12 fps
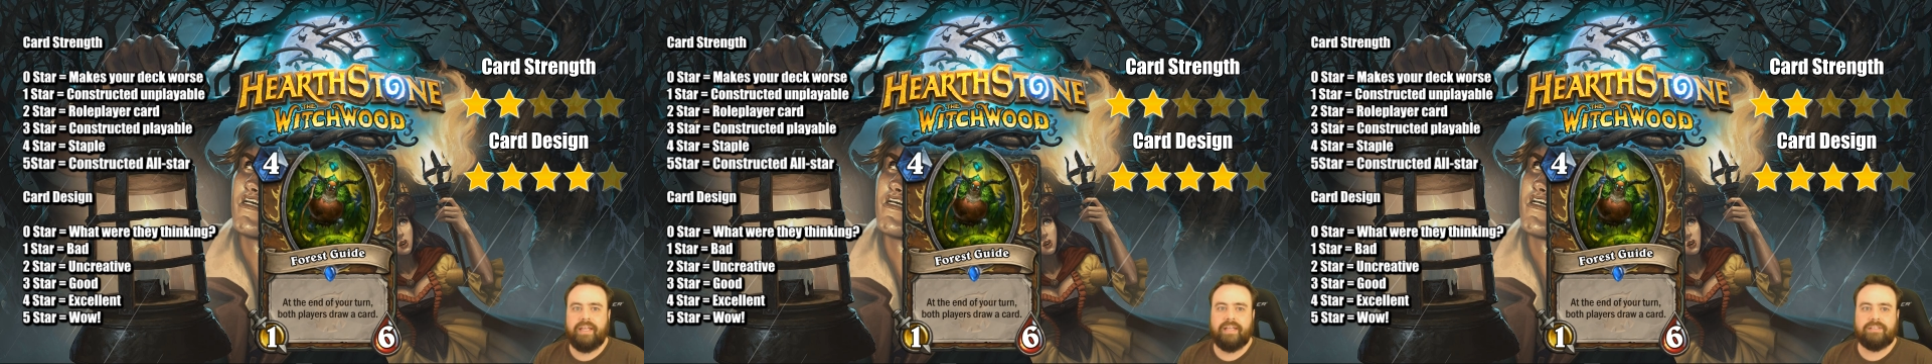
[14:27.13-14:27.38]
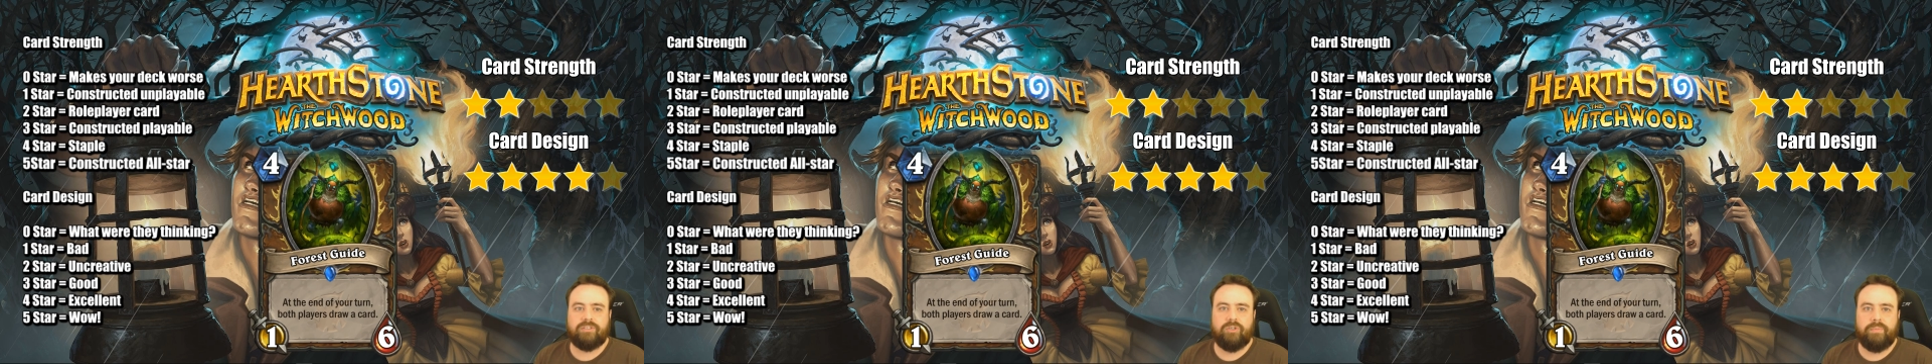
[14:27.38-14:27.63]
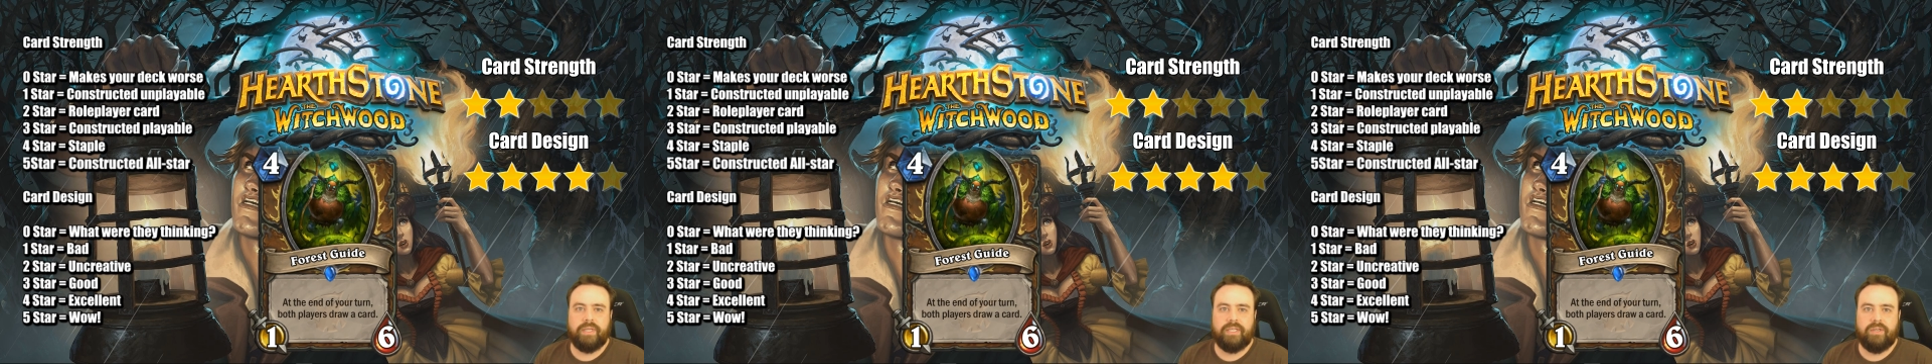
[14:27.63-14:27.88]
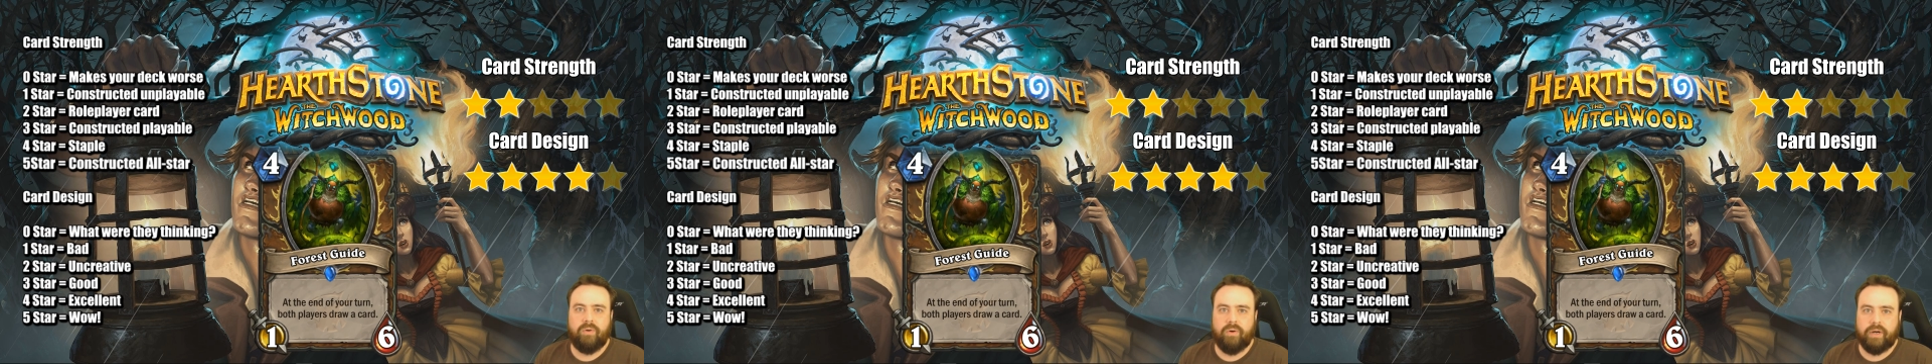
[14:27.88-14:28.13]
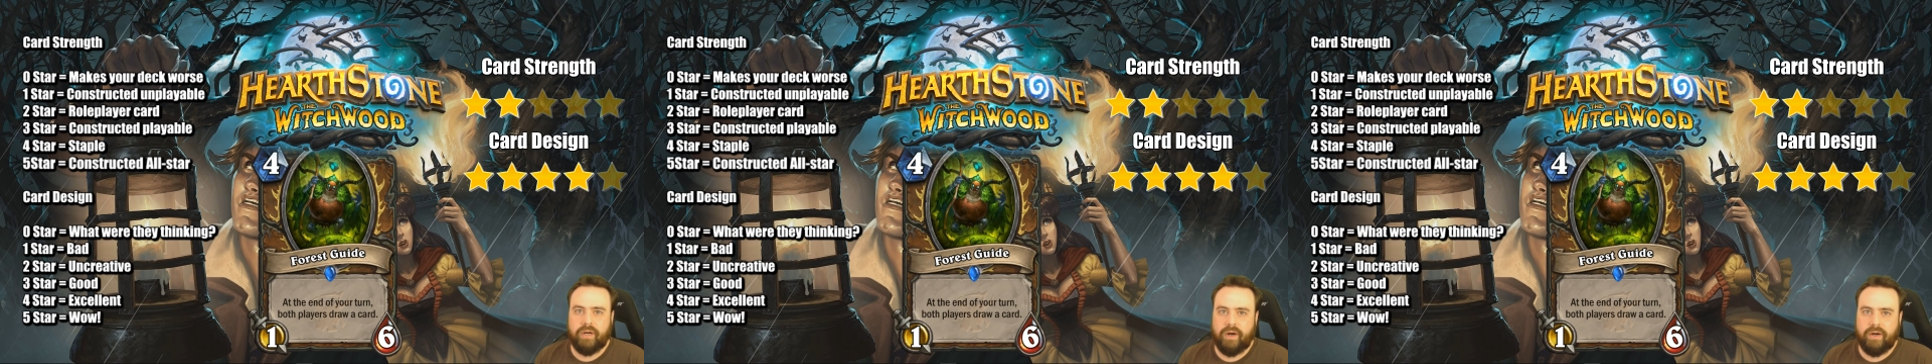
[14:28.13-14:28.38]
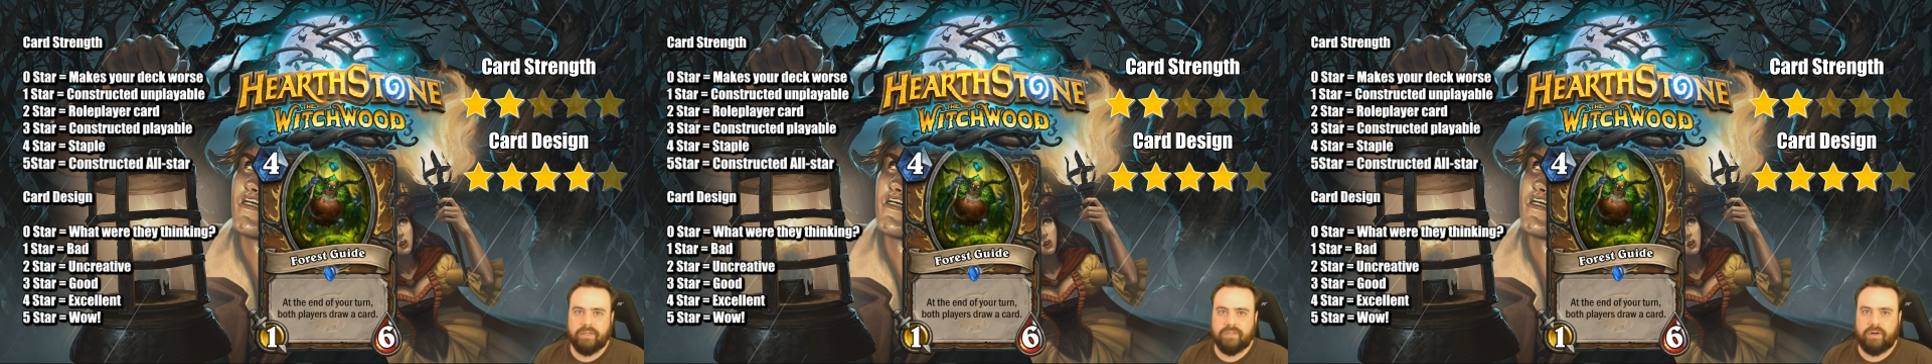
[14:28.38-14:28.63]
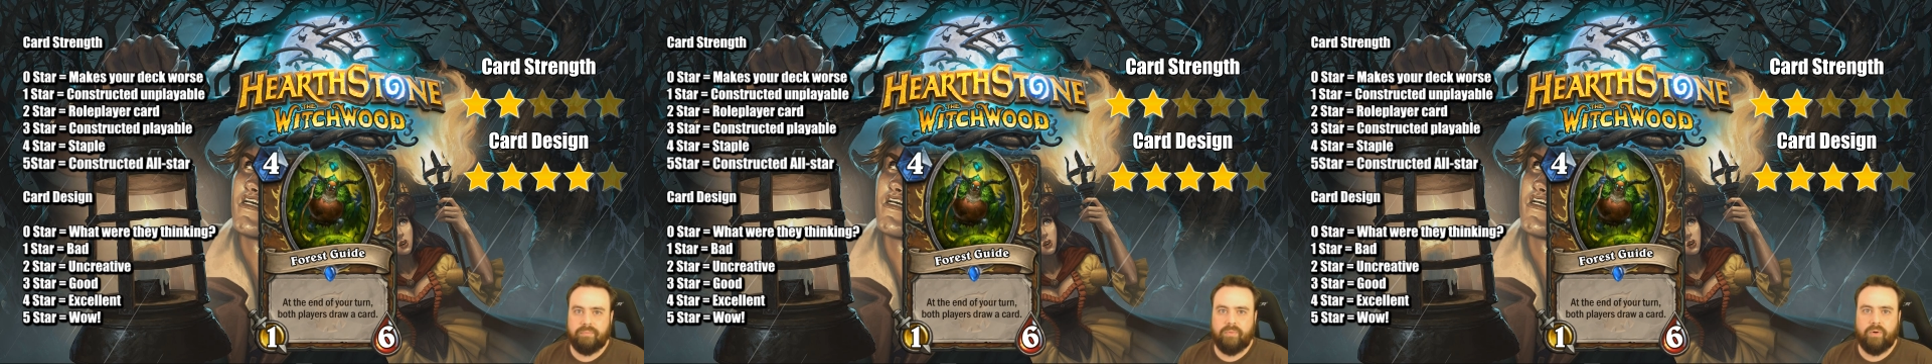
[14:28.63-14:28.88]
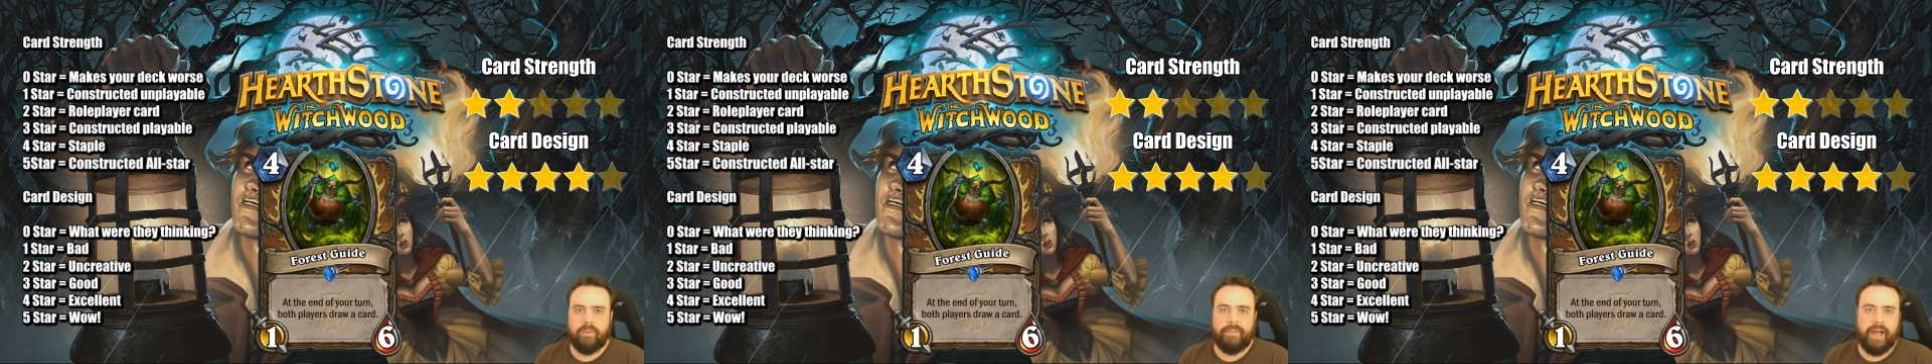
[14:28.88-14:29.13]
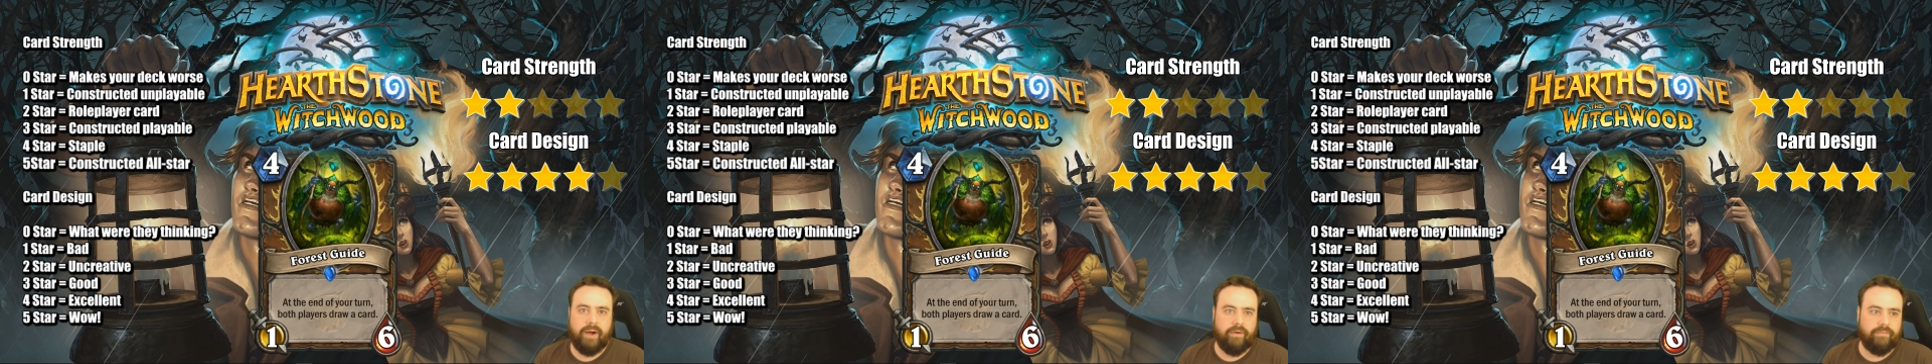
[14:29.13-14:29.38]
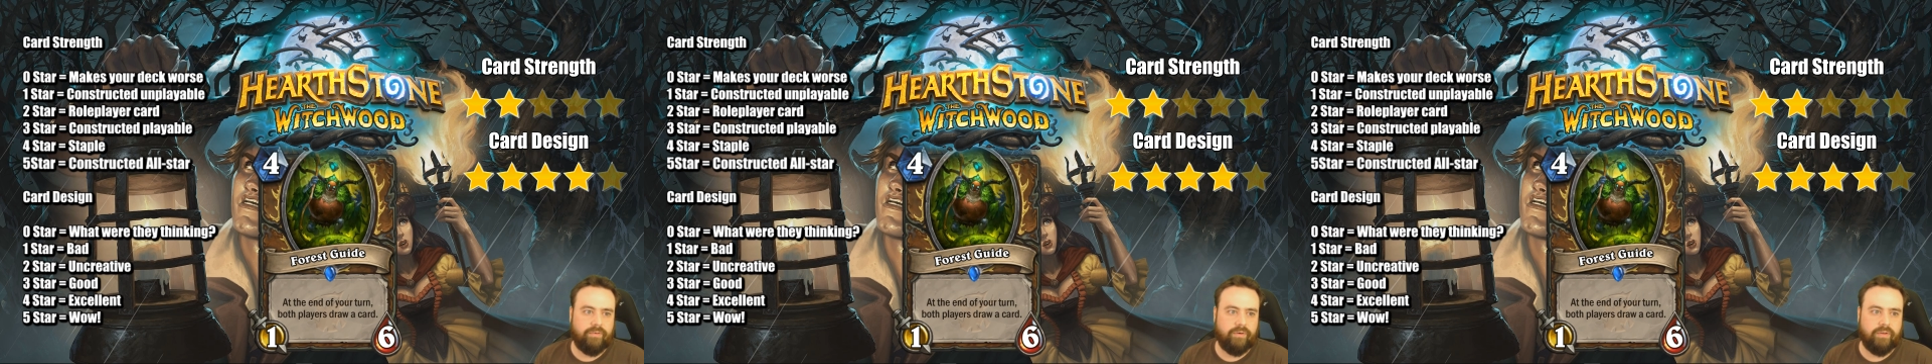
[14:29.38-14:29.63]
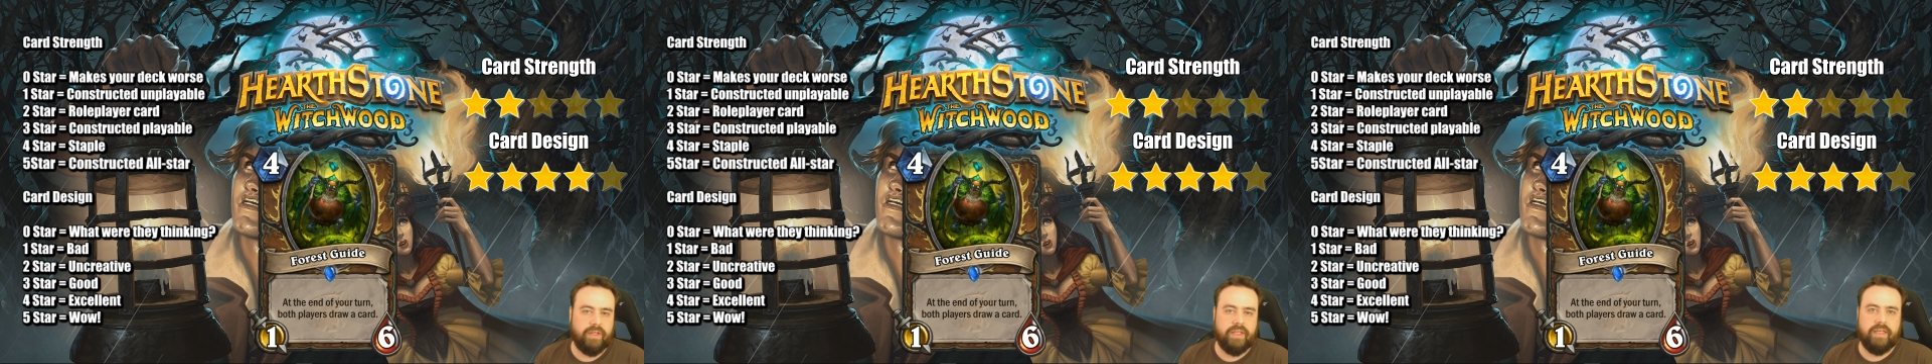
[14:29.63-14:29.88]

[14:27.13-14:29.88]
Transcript: assuming your cards are more powerful